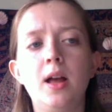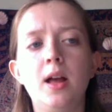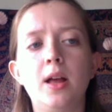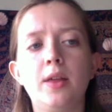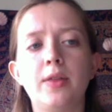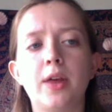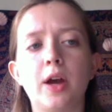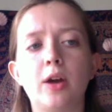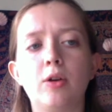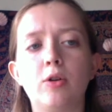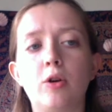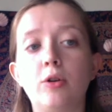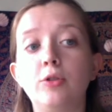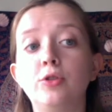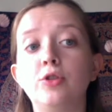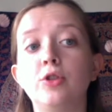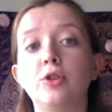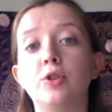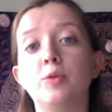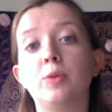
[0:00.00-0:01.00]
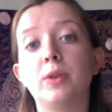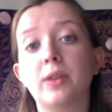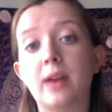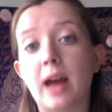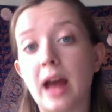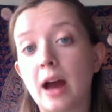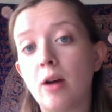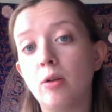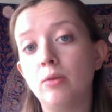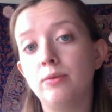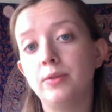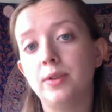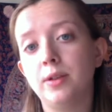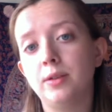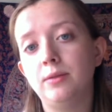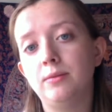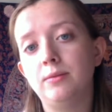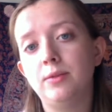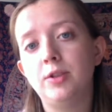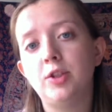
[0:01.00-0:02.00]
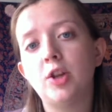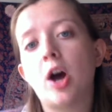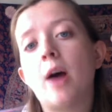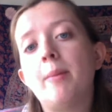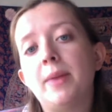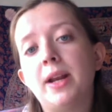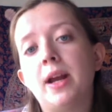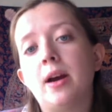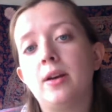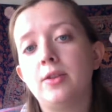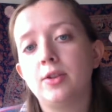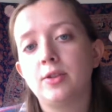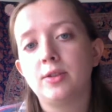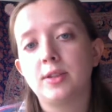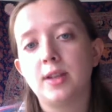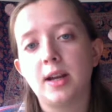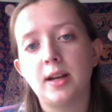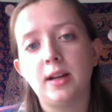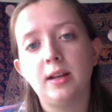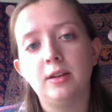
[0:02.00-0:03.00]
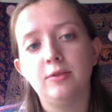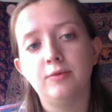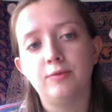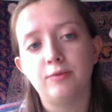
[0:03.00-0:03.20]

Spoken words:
that cultures without the dominant understanding of